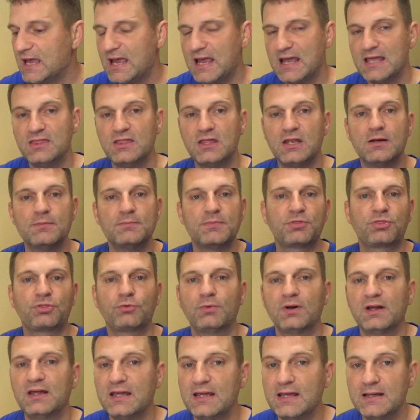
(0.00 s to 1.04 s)
And then number
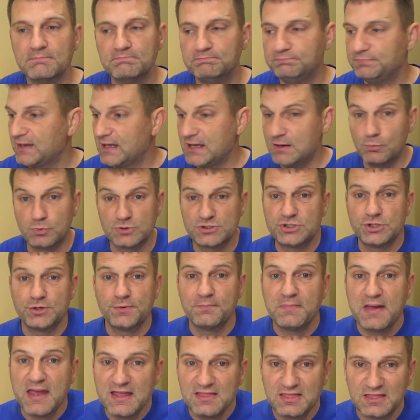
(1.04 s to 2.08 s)
three, it was your
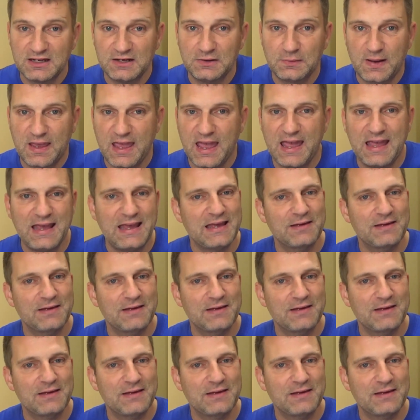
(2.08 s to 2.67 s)
method, okay?